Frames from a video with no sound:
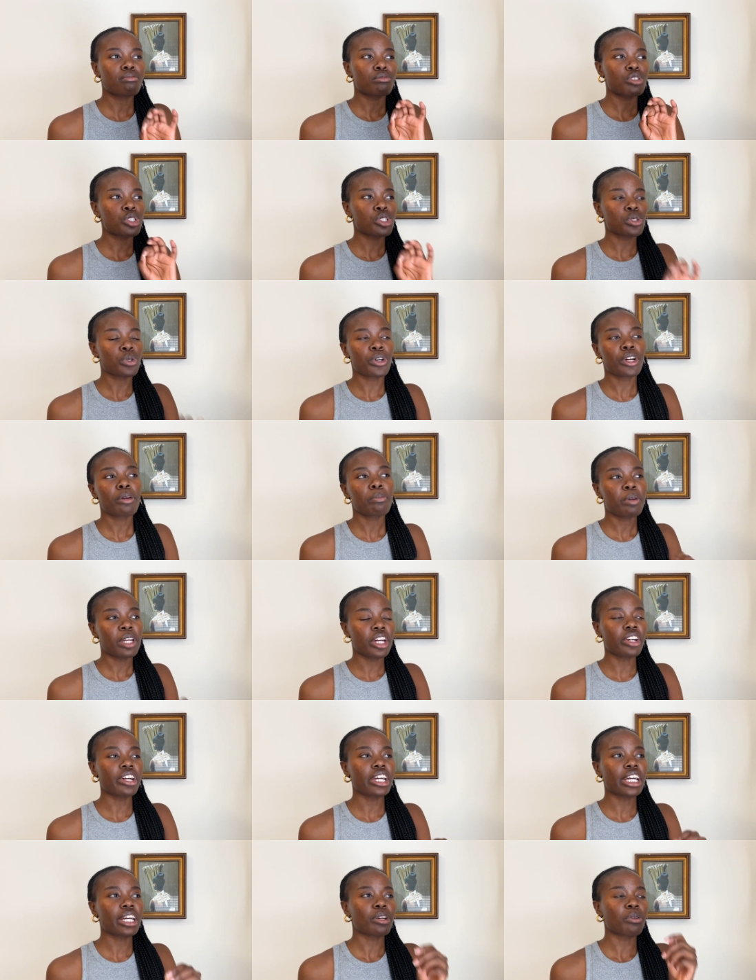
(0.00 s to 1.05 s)
short
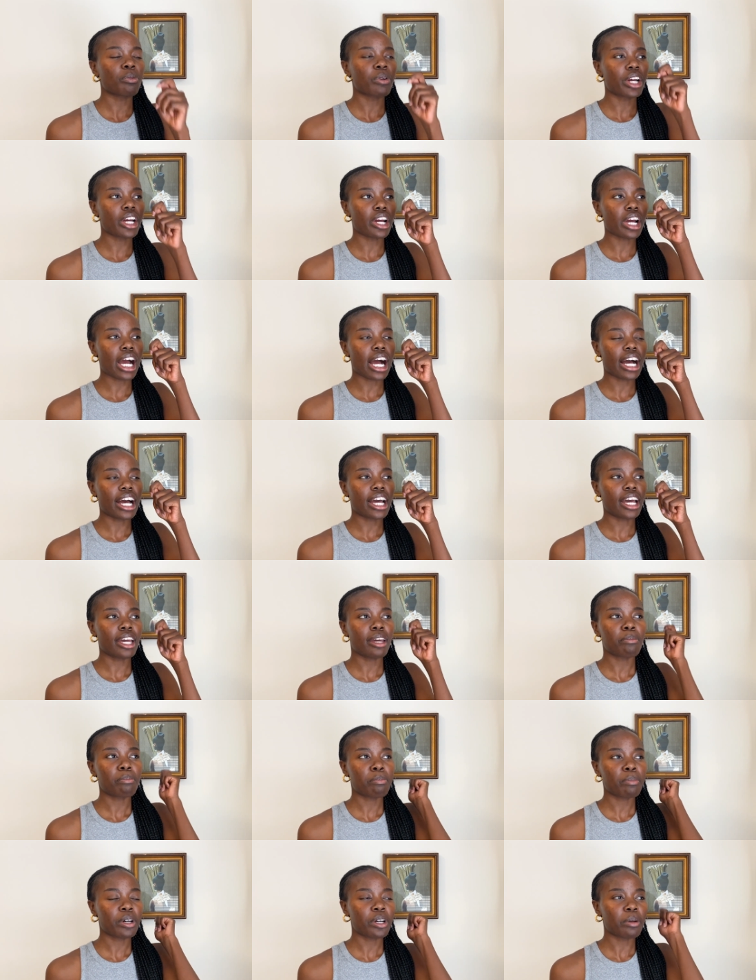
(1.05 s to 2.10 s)
period where I
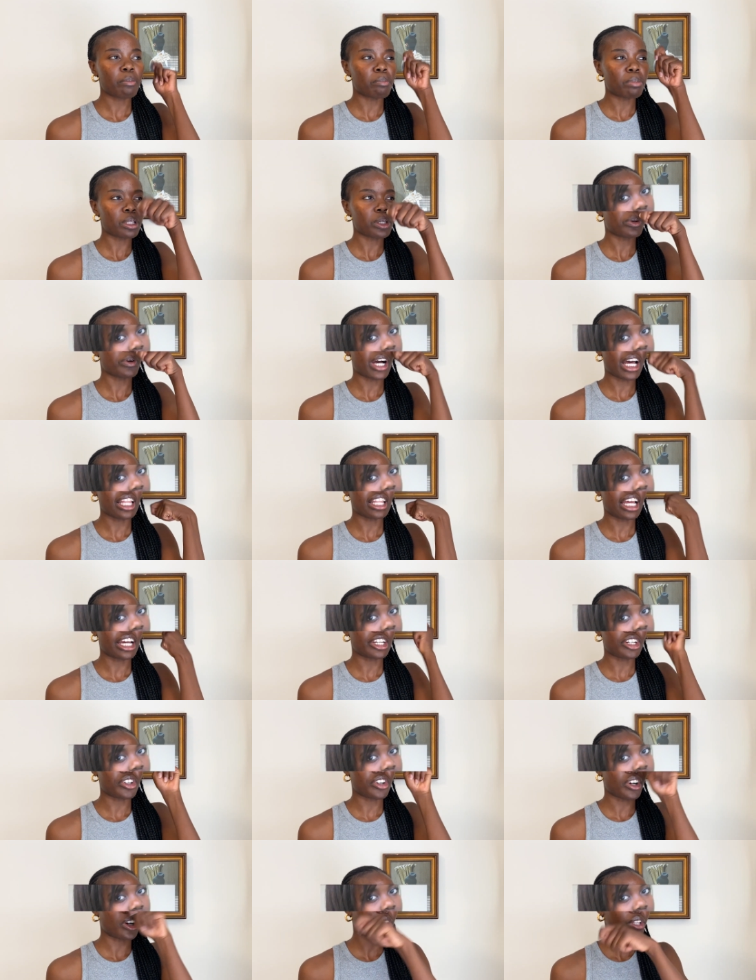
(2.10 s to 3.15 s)
put blue
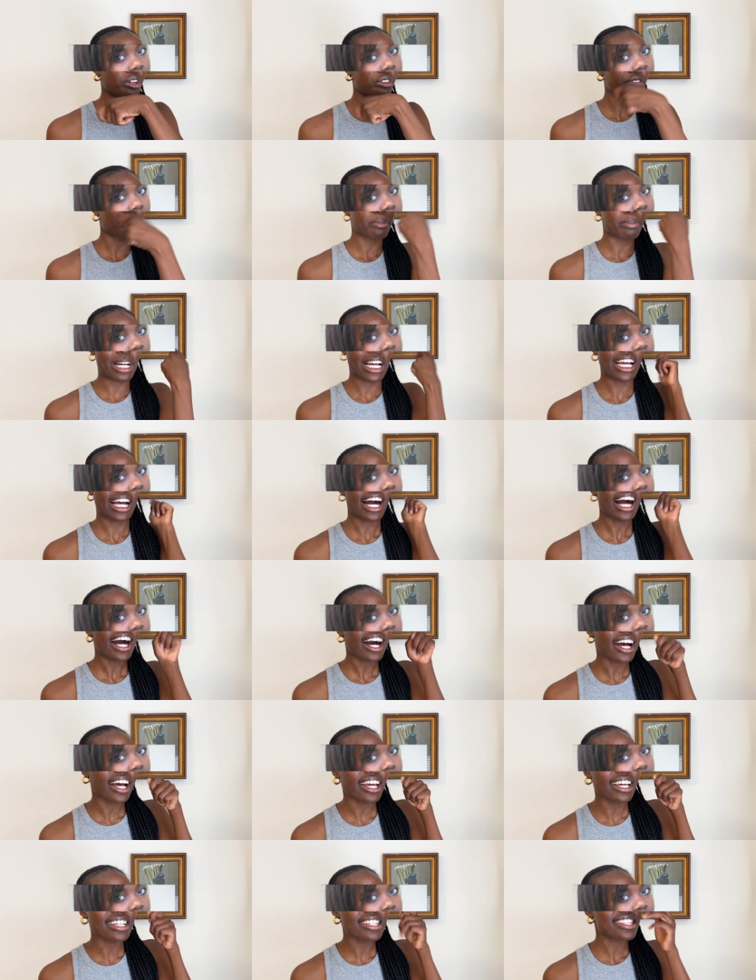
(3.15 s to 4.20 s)
eyeliner all over my
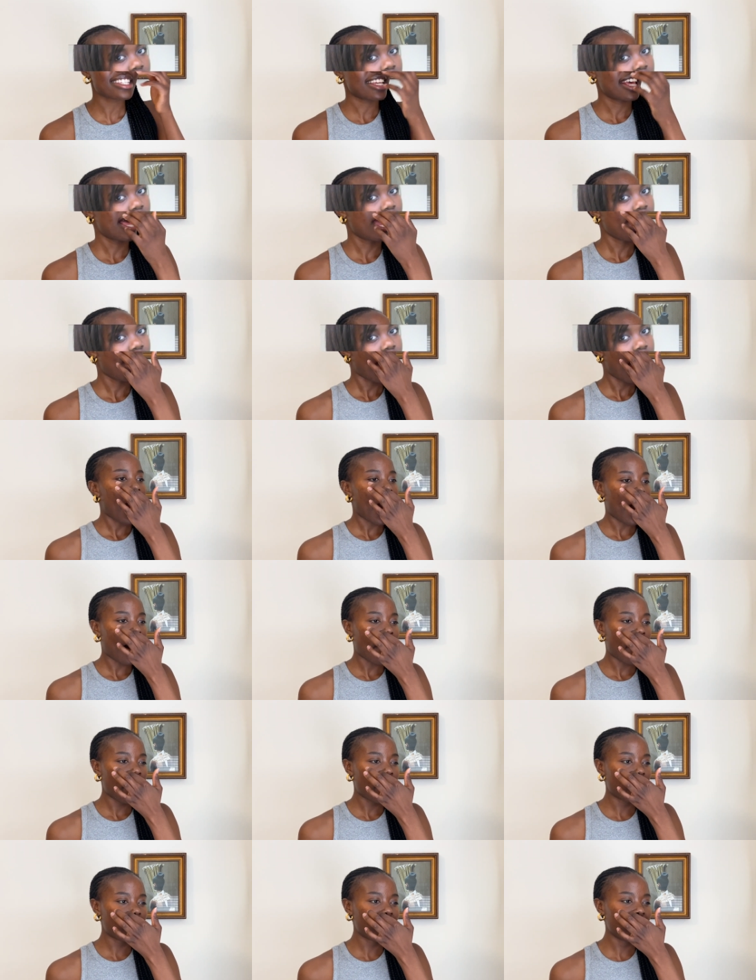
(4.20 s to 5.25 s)
eyes,
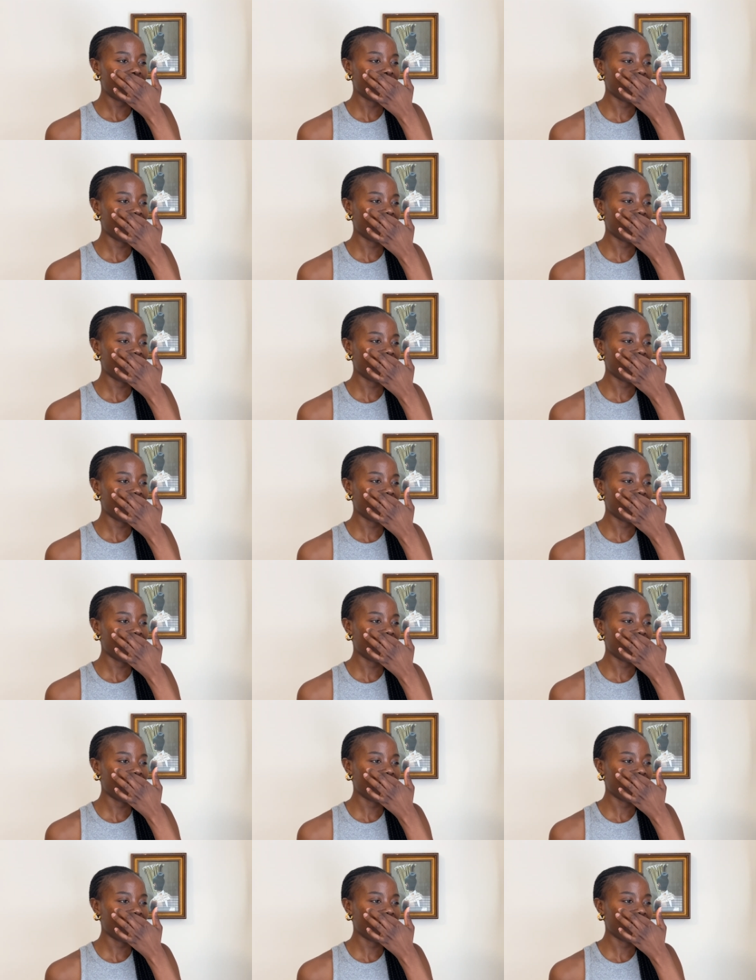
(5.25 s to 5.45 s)
um,